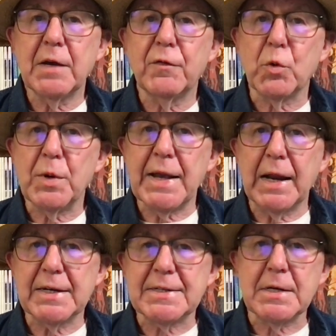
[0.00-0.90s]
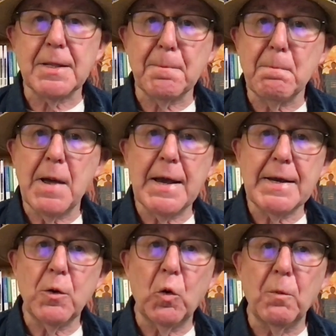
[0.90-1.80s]
of a reality that
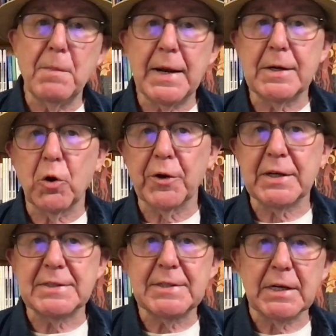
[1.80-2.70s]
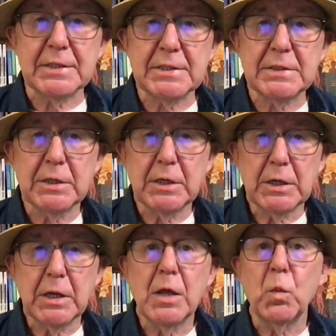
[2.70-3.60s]
may or may not exist,
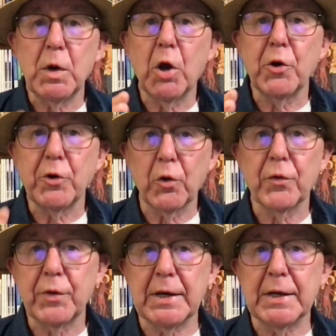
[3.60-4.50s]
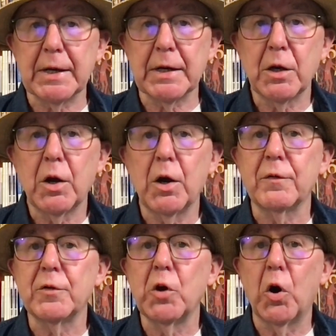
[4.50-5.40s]
we are not thinking
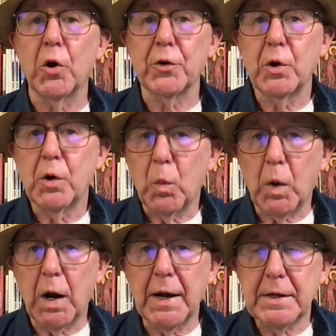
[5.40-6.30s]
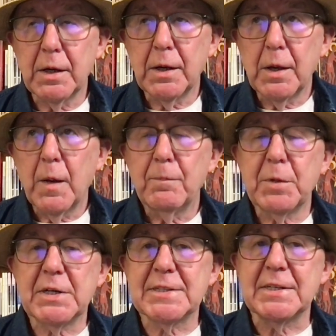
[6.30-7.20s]
of God. Why?
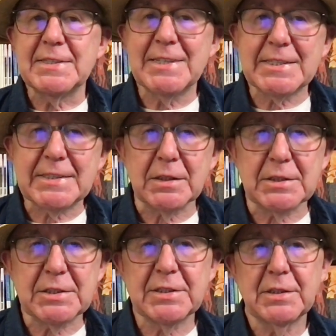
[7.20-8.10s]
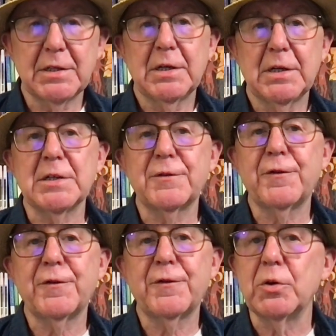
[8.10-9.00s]
Because existence is
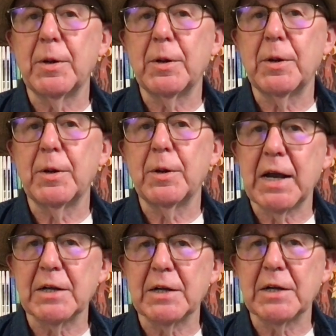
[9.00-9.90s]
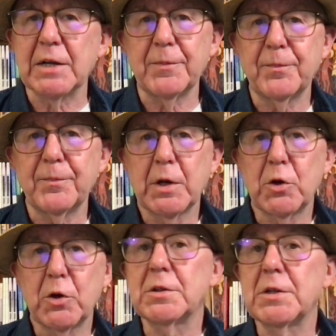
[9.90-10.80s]
far too limited a category.
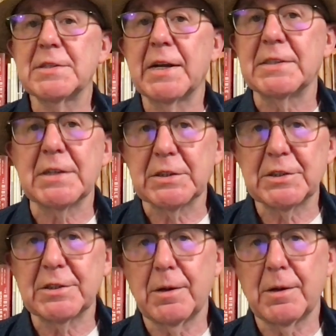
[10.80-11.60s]
God doesn't exist.